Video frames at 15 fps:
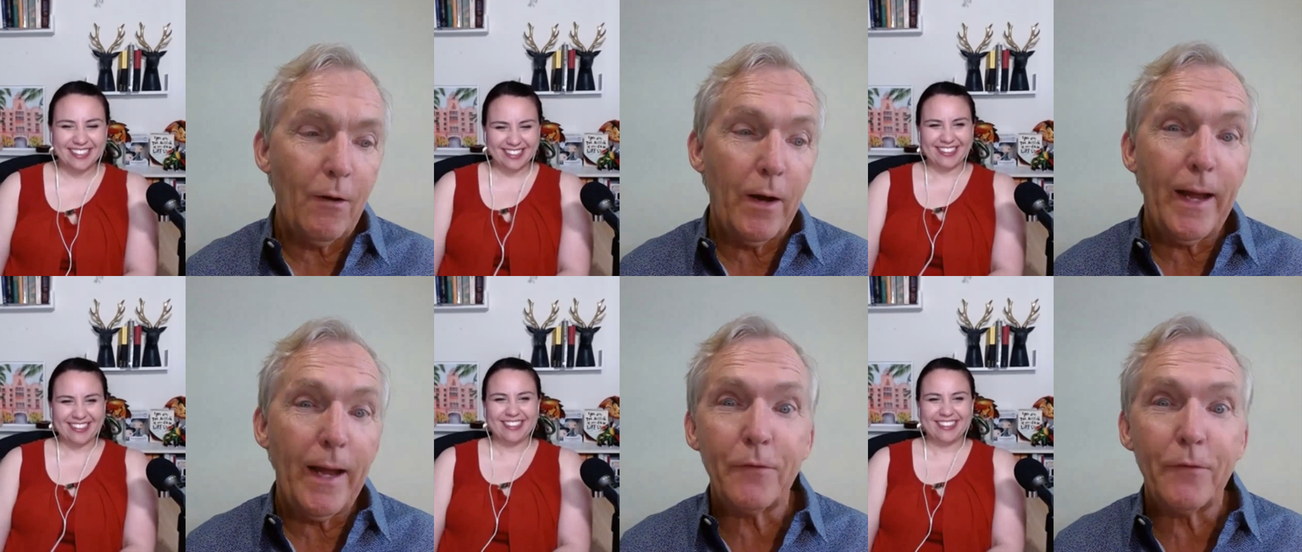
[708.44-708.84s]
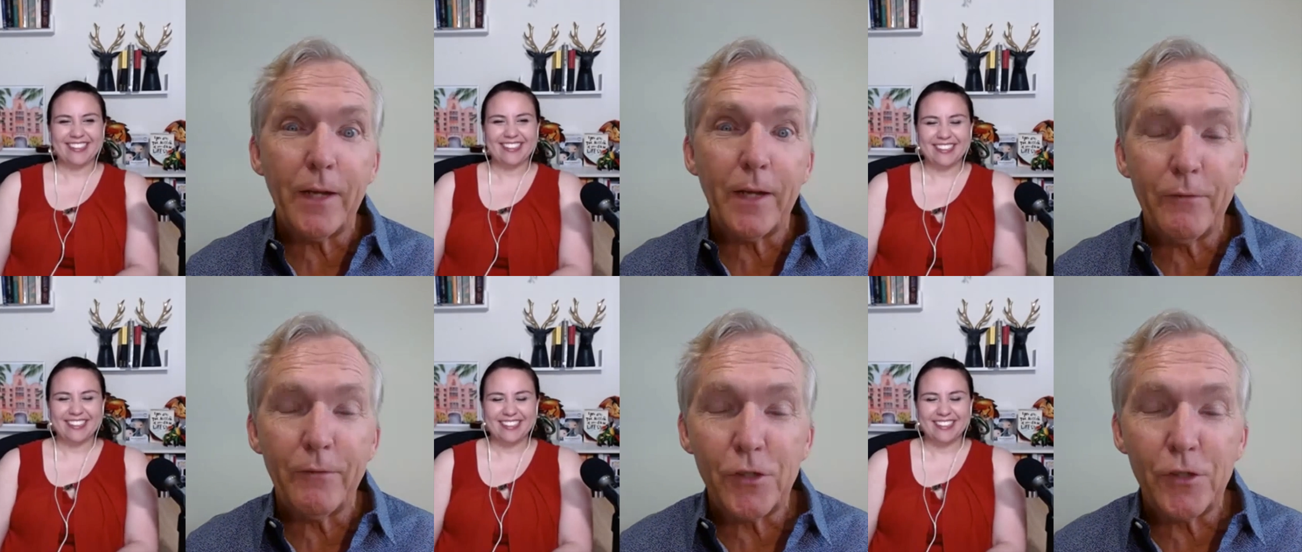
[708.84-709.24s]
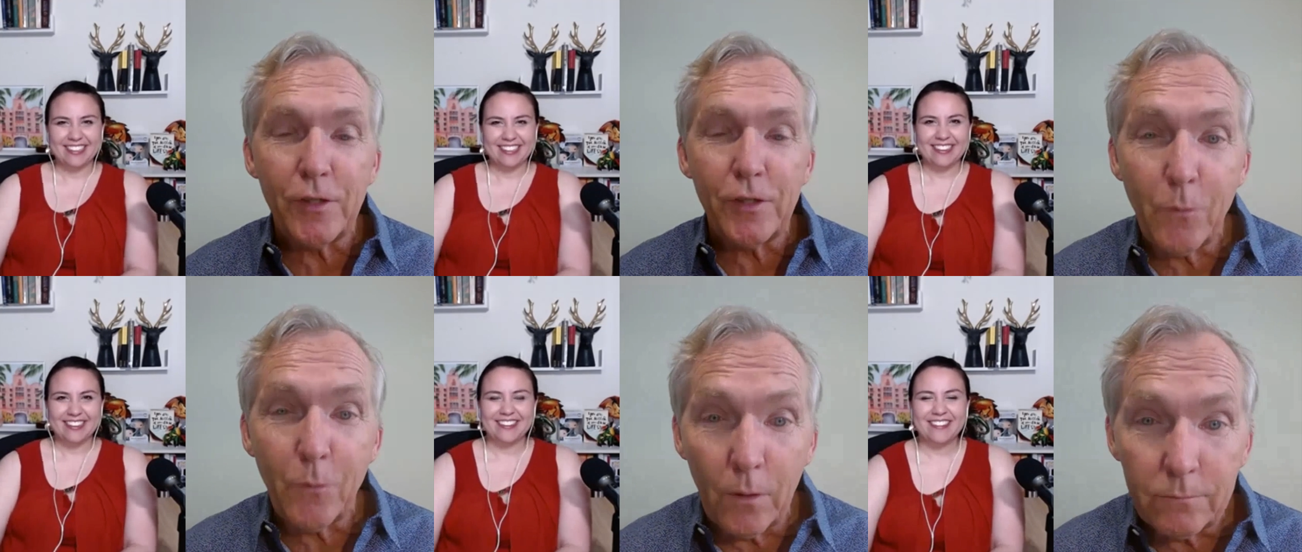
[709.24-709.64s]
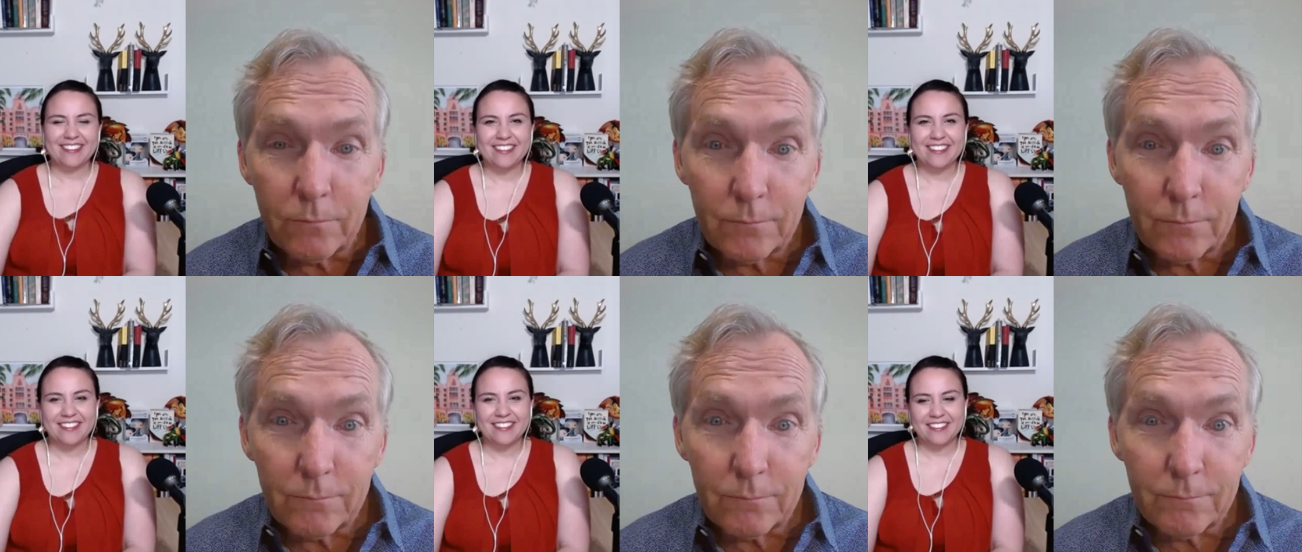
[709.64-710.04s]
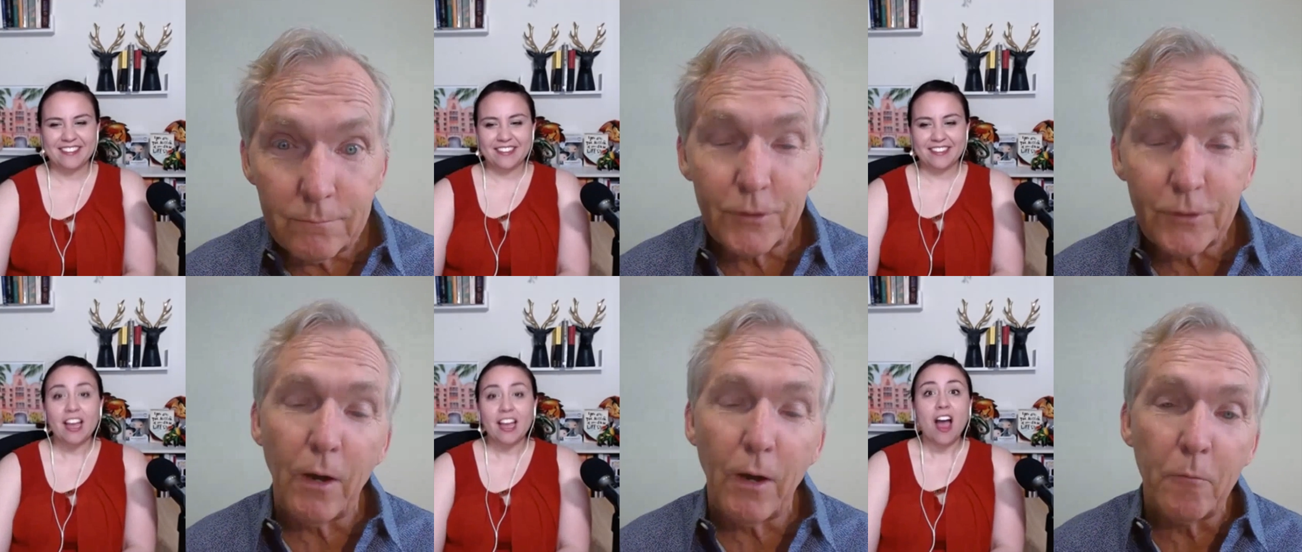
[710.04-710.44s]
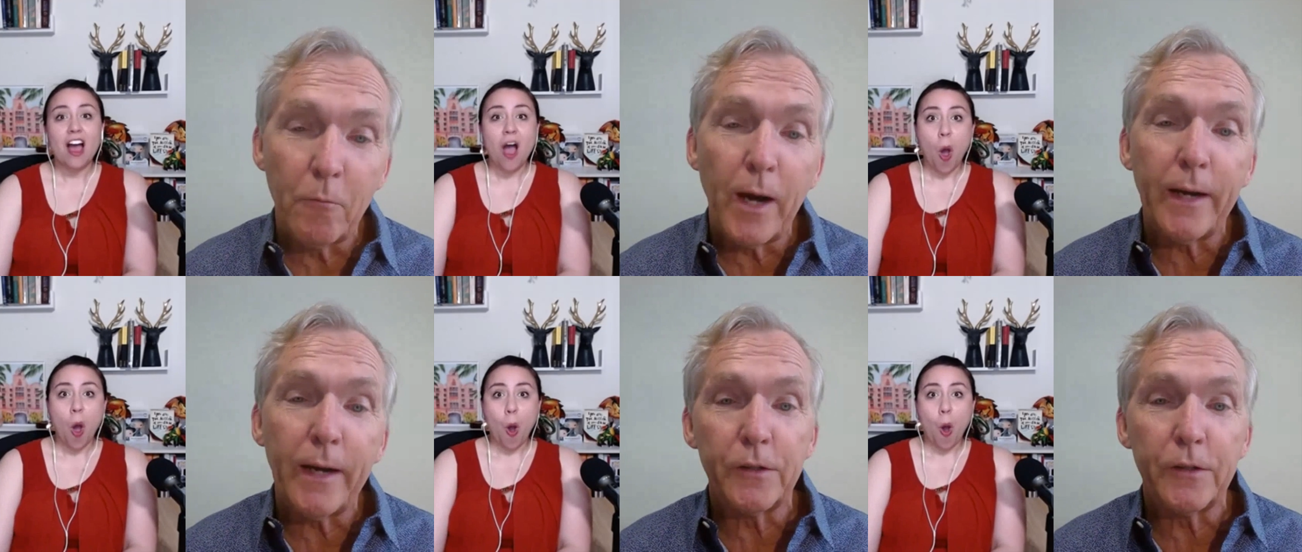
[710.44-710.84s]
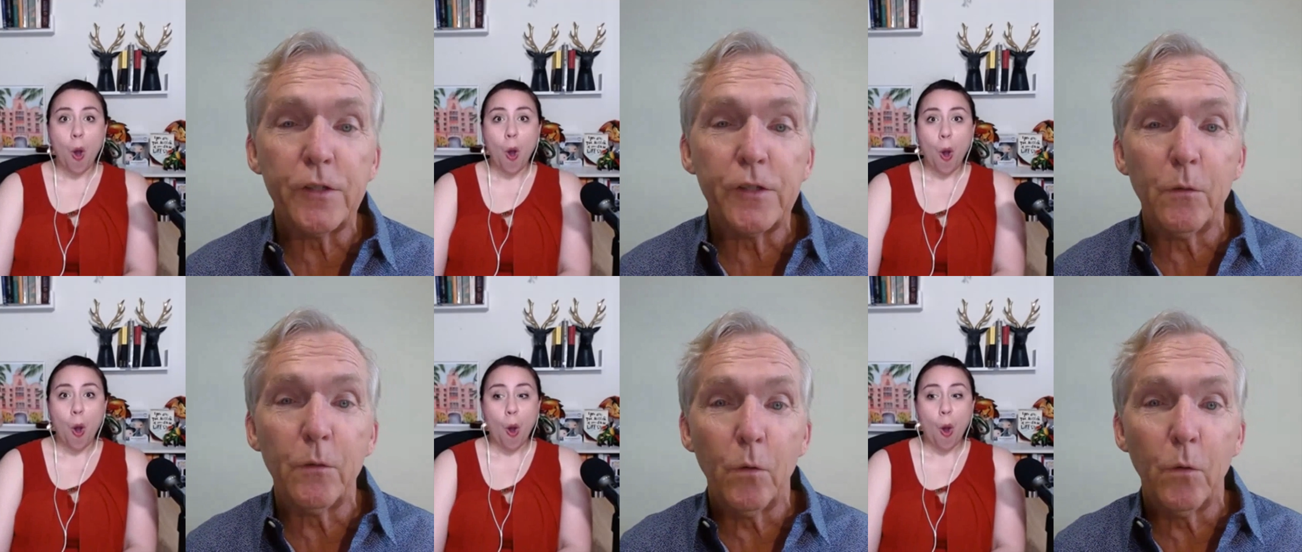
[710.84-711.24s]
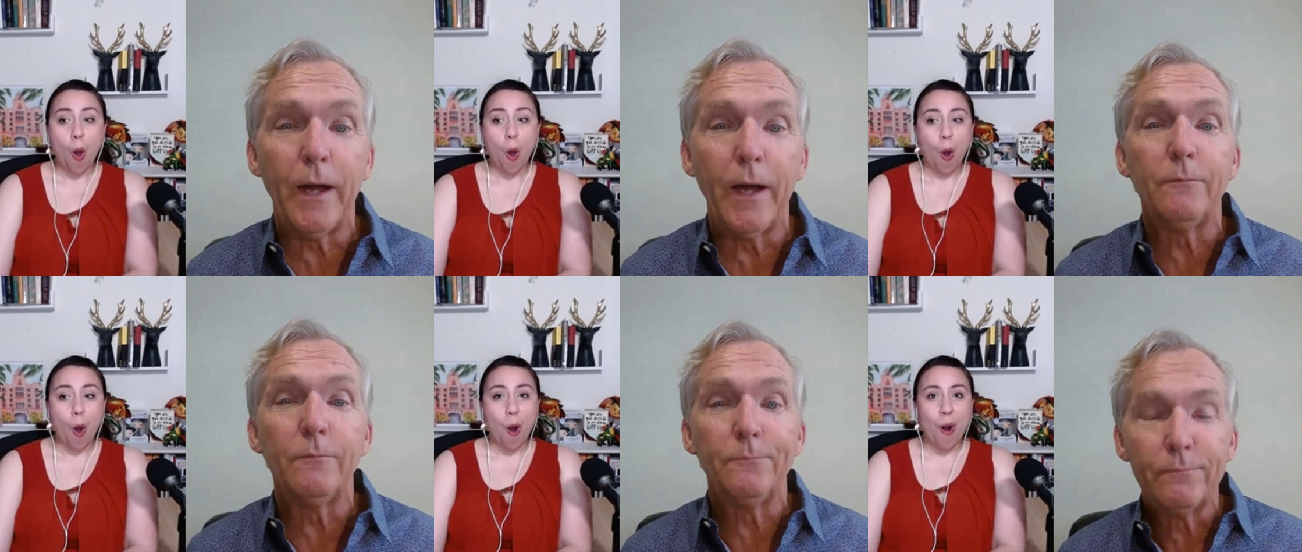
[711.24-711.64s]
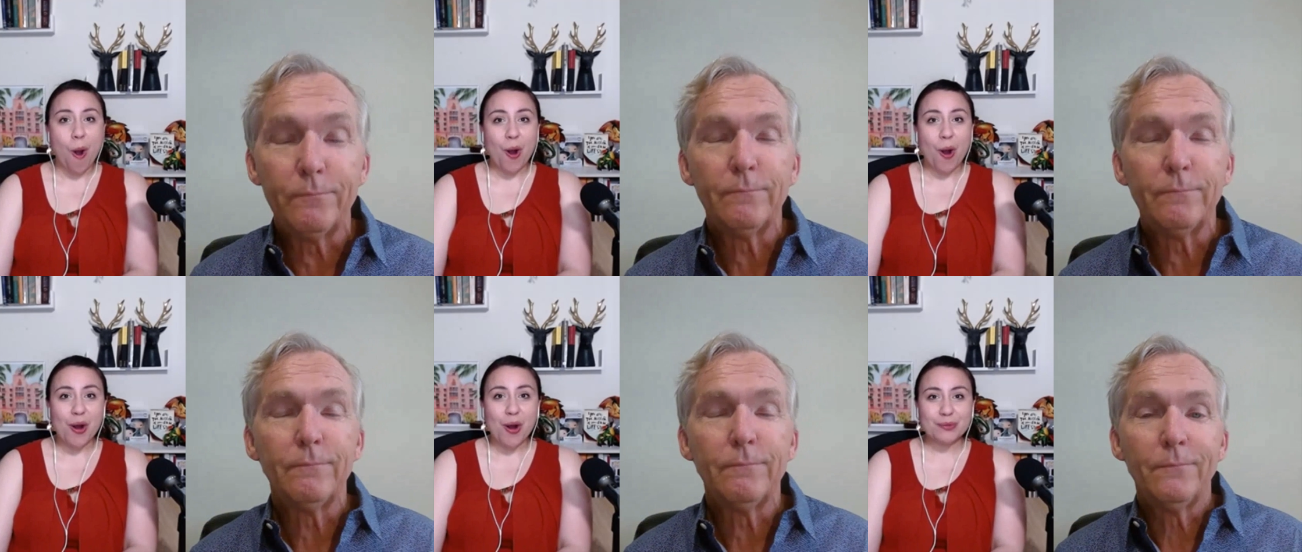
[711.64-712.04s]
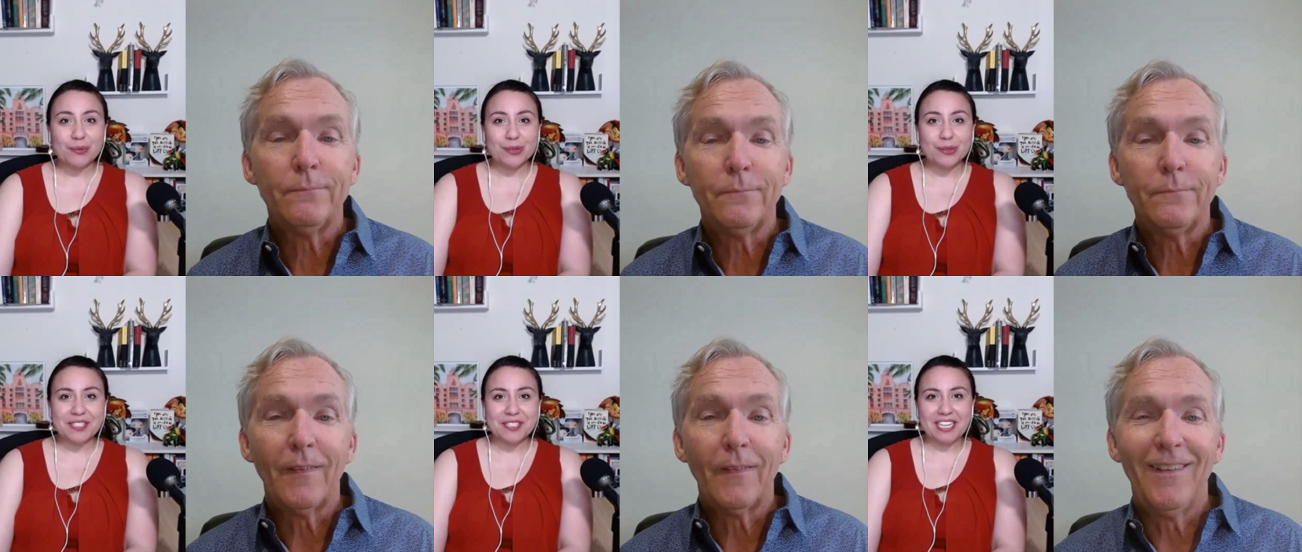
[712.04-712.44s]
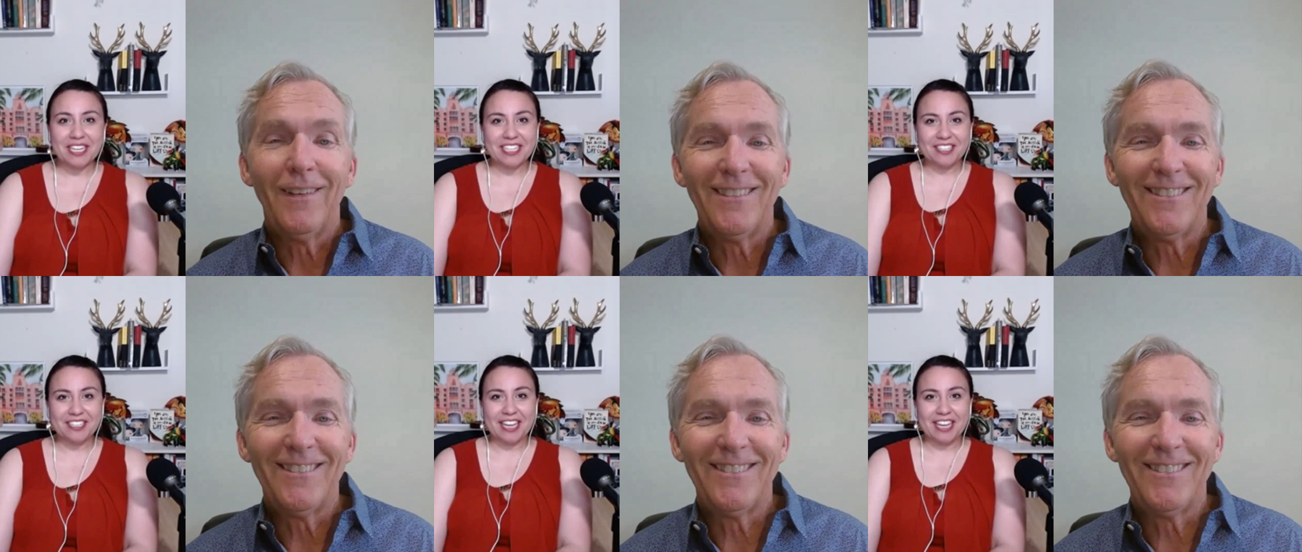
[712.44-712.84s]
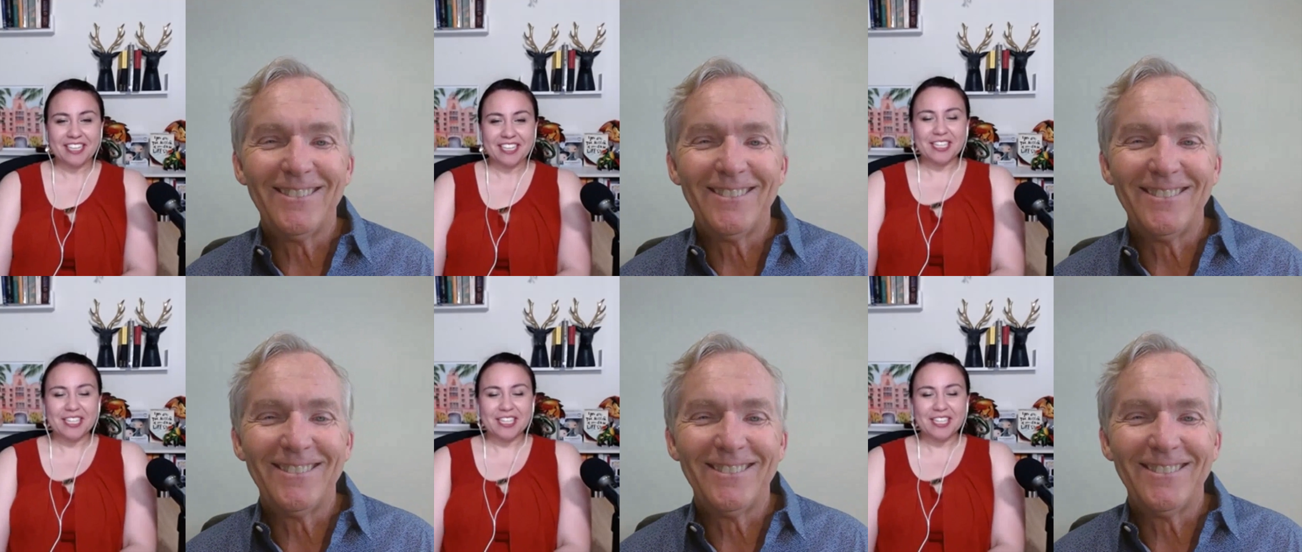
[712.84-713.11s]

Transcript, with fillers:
Speaker 1: now I have to have a sequel. So I'm writing the sequel now.
Speaker 2: Oh, I'm so excited to hear that.